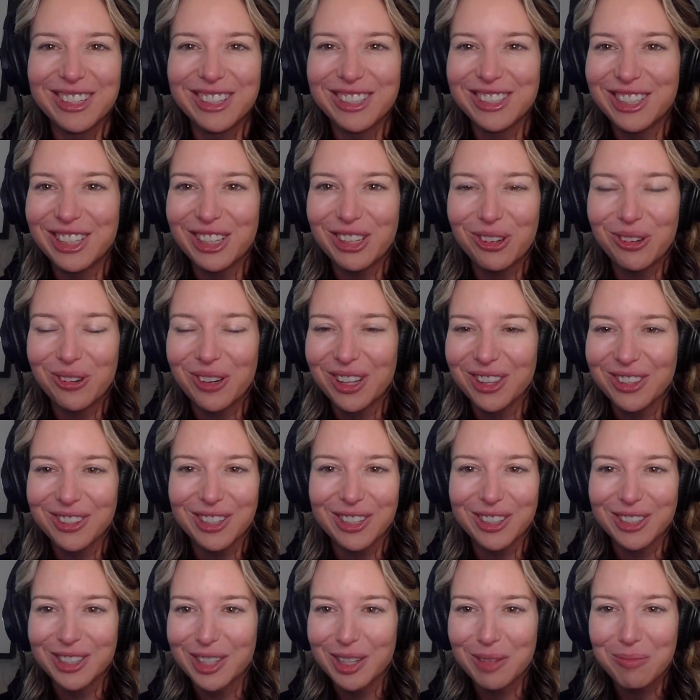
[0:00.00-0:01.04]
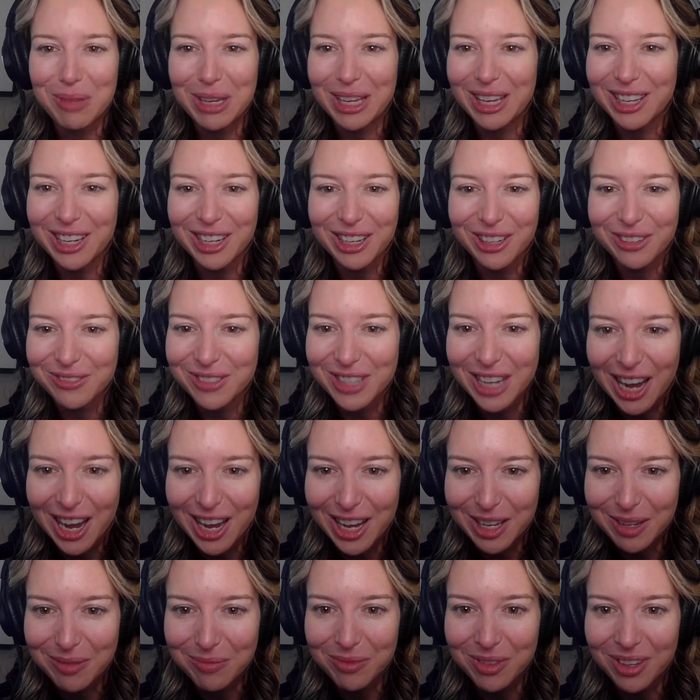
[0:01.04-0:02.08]
to deal with since the beginning of
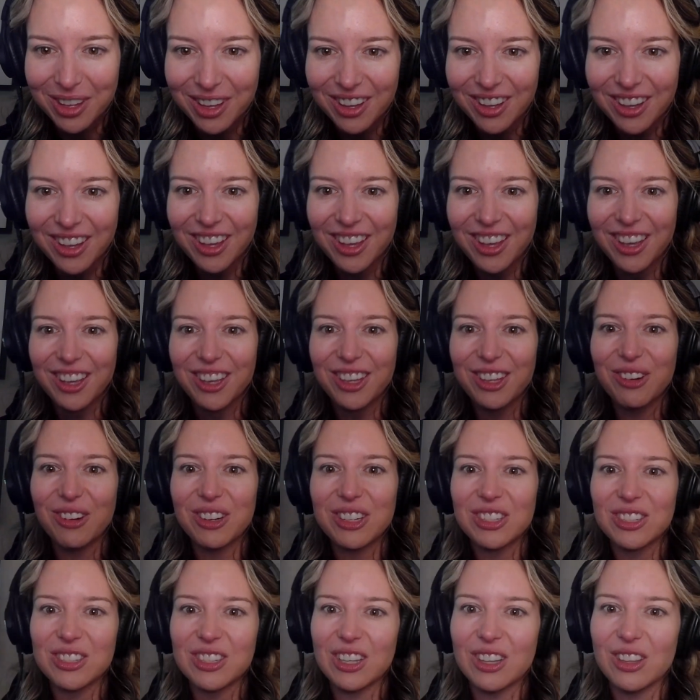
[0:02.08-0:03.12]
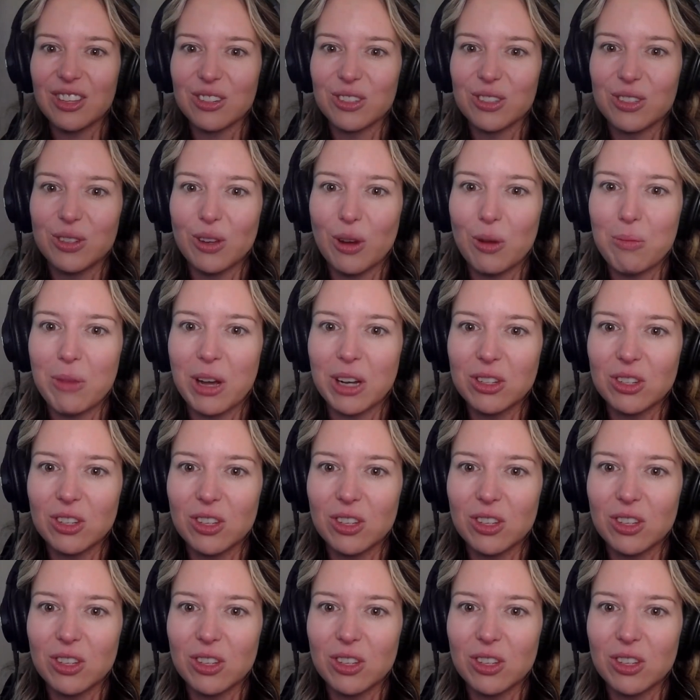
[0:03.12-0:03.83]
time. I just think there's so much